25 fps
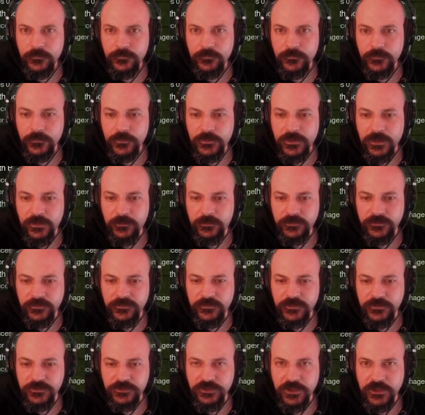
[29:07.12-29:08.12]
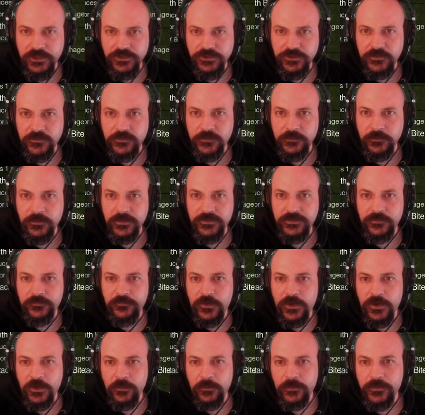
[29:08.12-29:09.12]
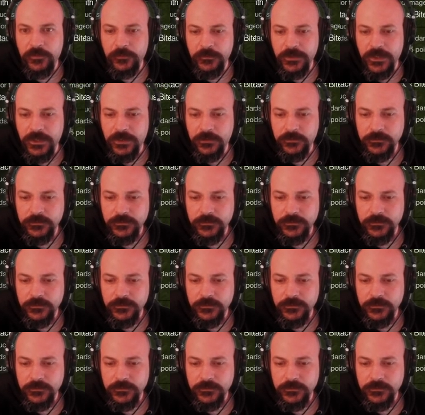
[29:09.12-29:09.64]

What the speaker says: Okay, we're just exchanging some missile fire with them now.